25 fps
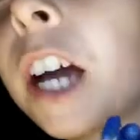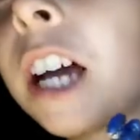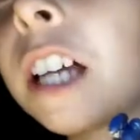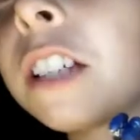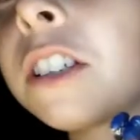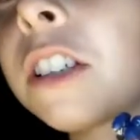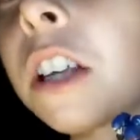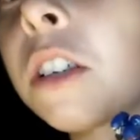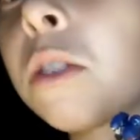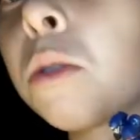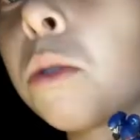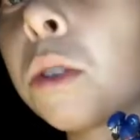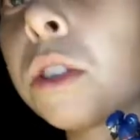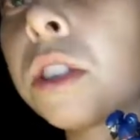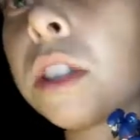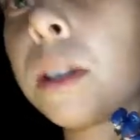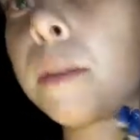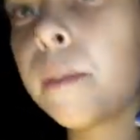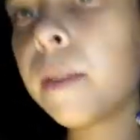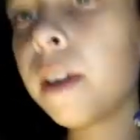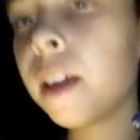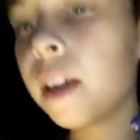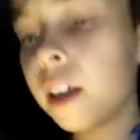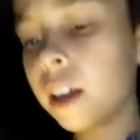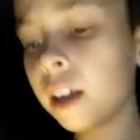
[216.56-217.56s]
So that's
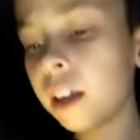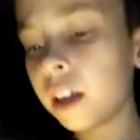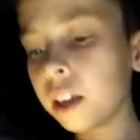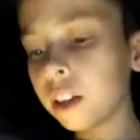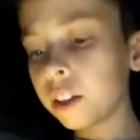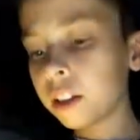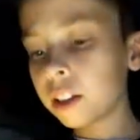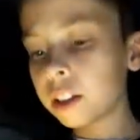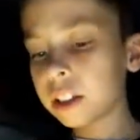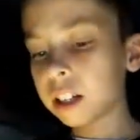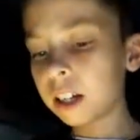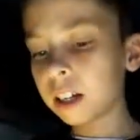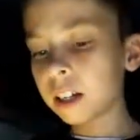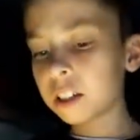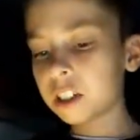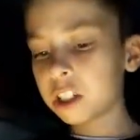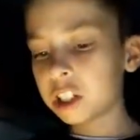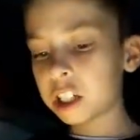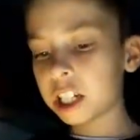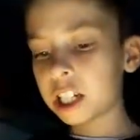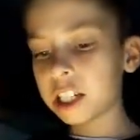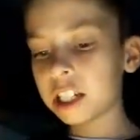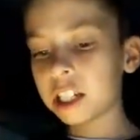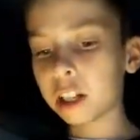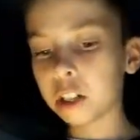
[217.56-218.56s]
awesome. The such
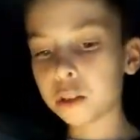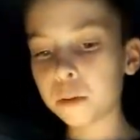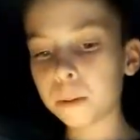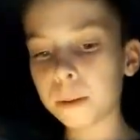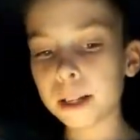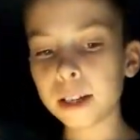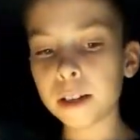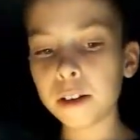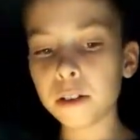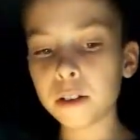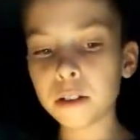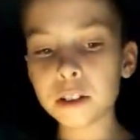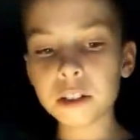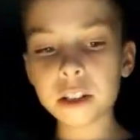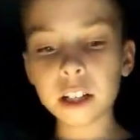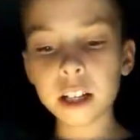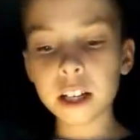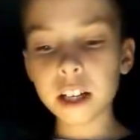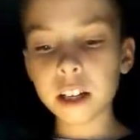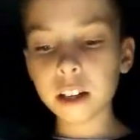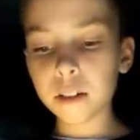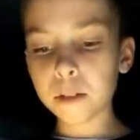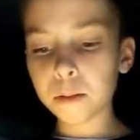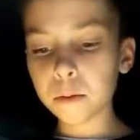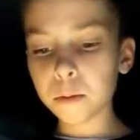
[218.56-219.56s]
details we used
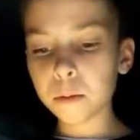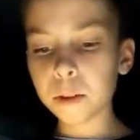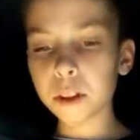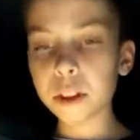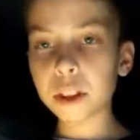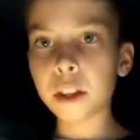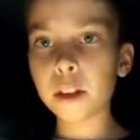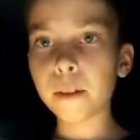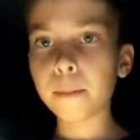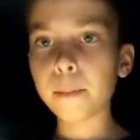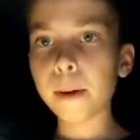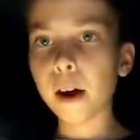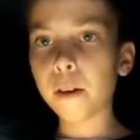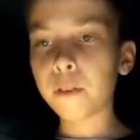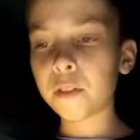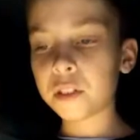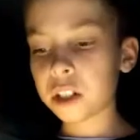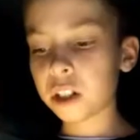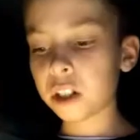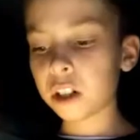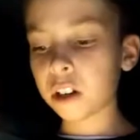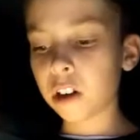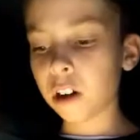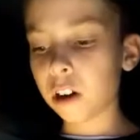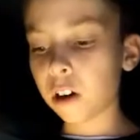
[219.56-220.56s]
with the
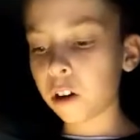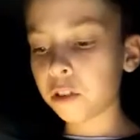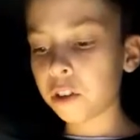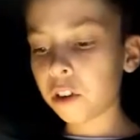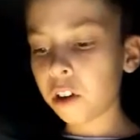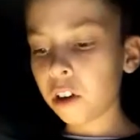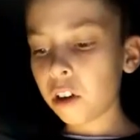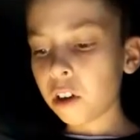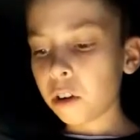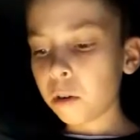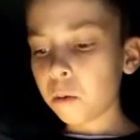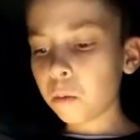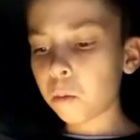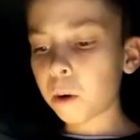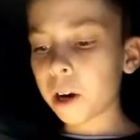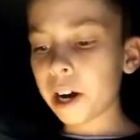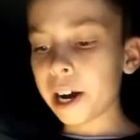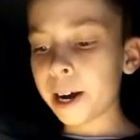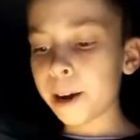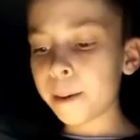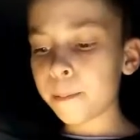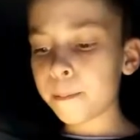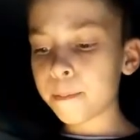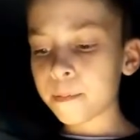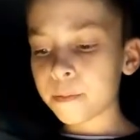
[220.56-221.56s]
Balthasar gold
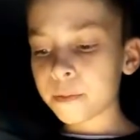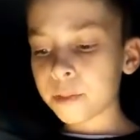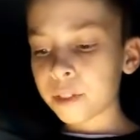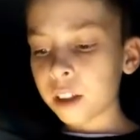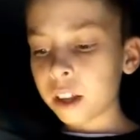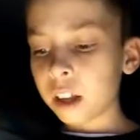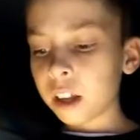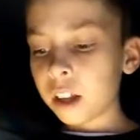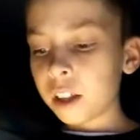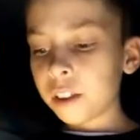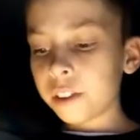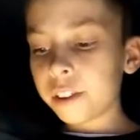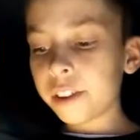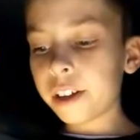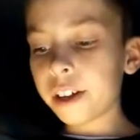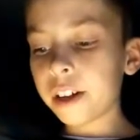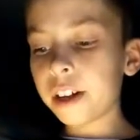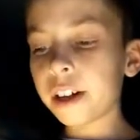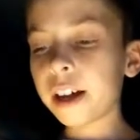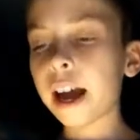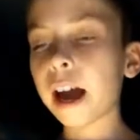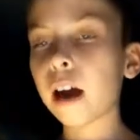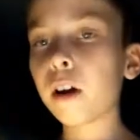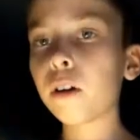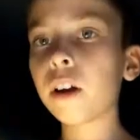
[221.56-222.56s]
were
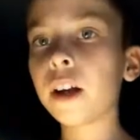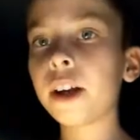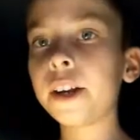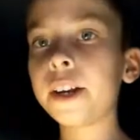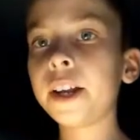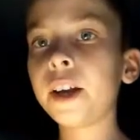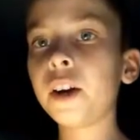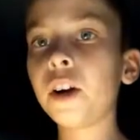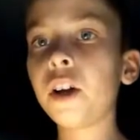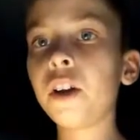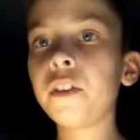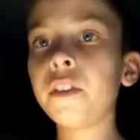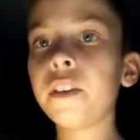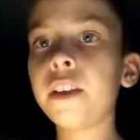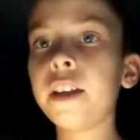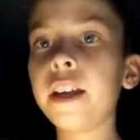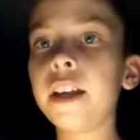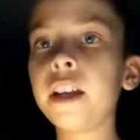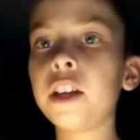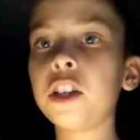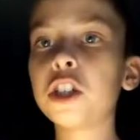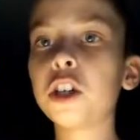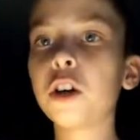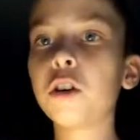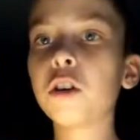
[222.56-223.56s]
the outlining on
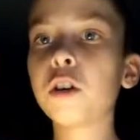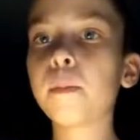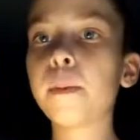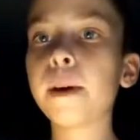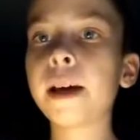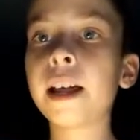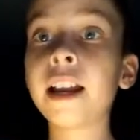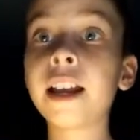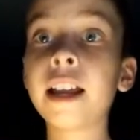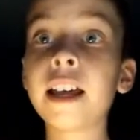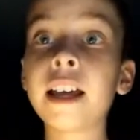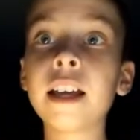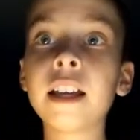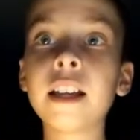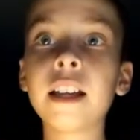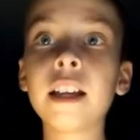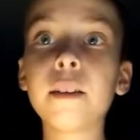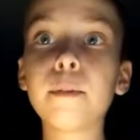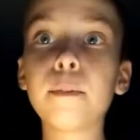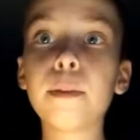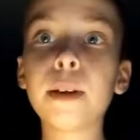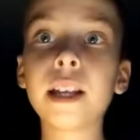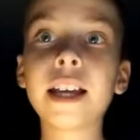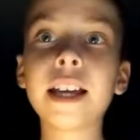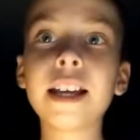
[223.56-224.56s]
the shoulder
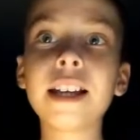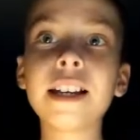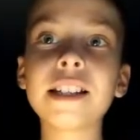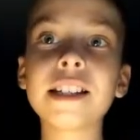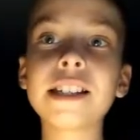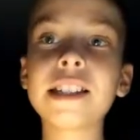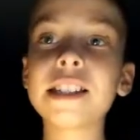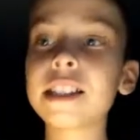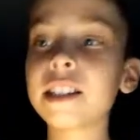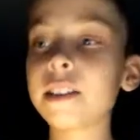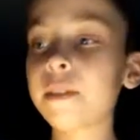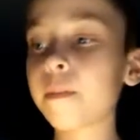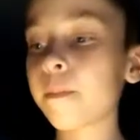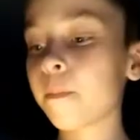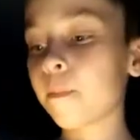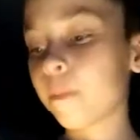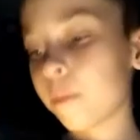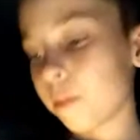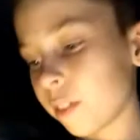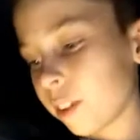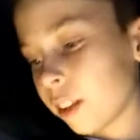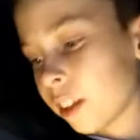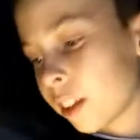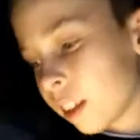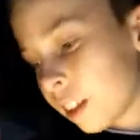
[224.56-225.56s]
plates,
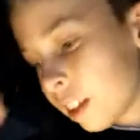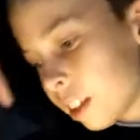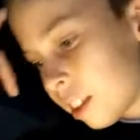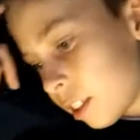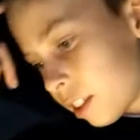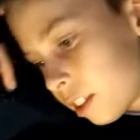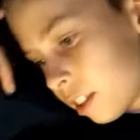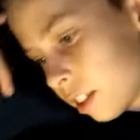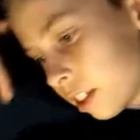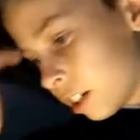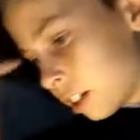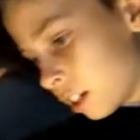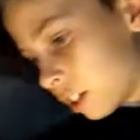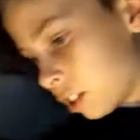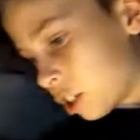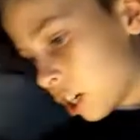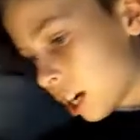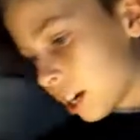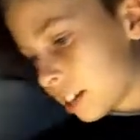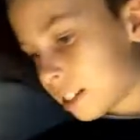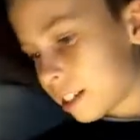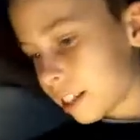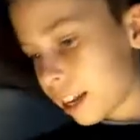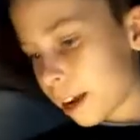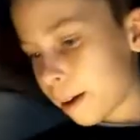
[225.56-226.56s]
the
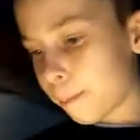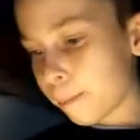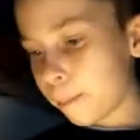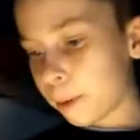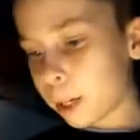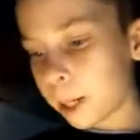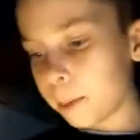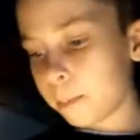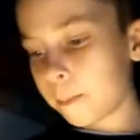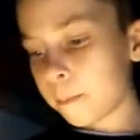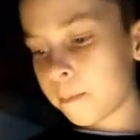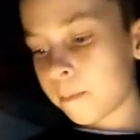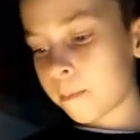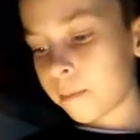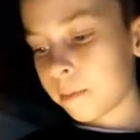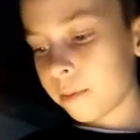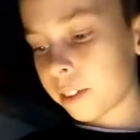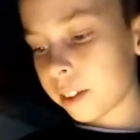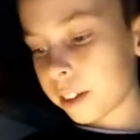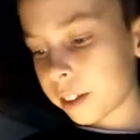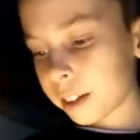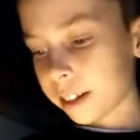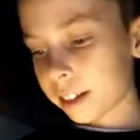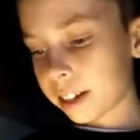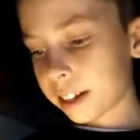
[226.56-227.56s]
chest emblem,
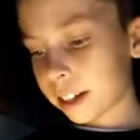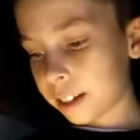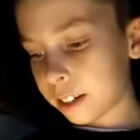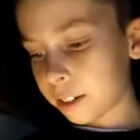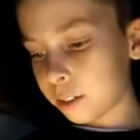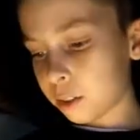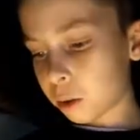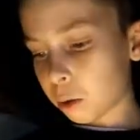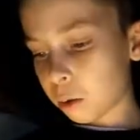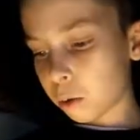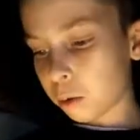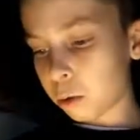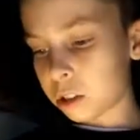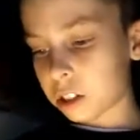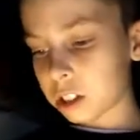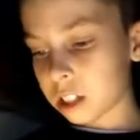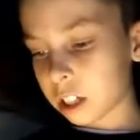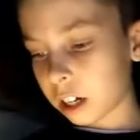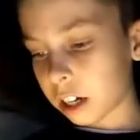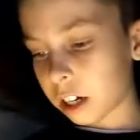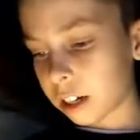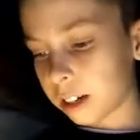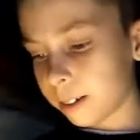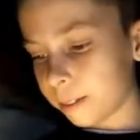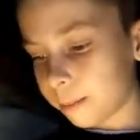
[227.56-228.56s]
and
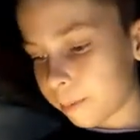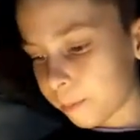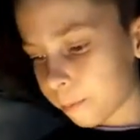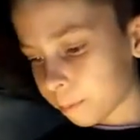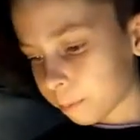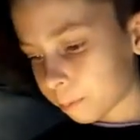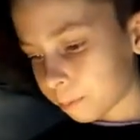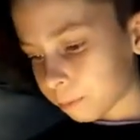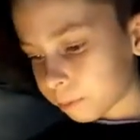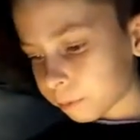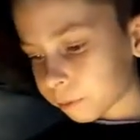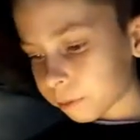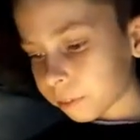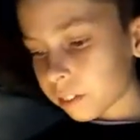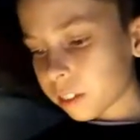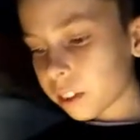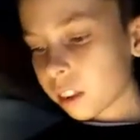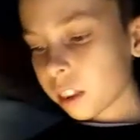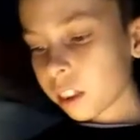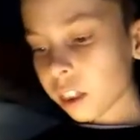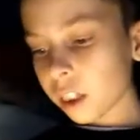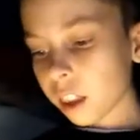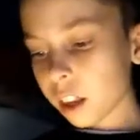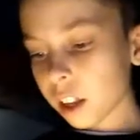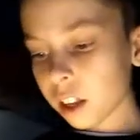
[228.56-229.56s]
also
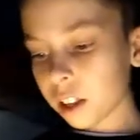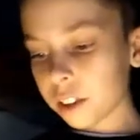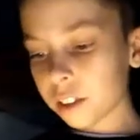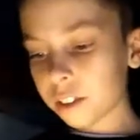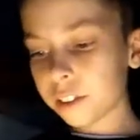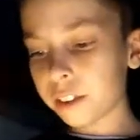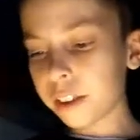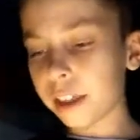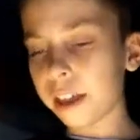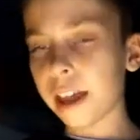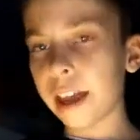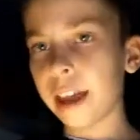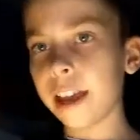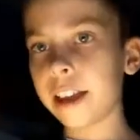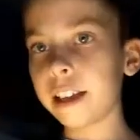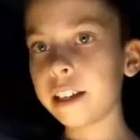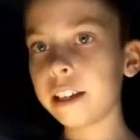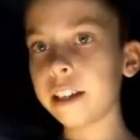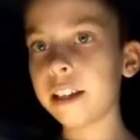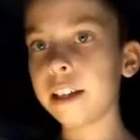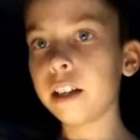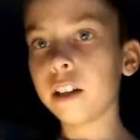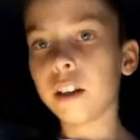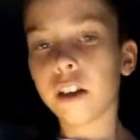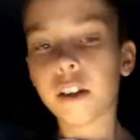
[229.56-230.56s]
the
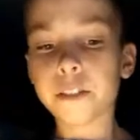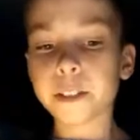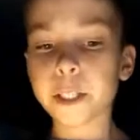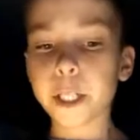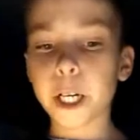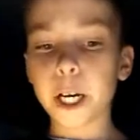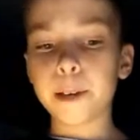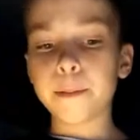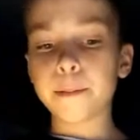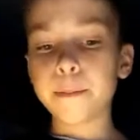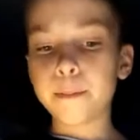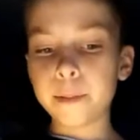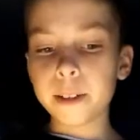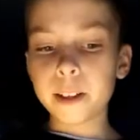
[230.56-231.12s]
eagle on the gun.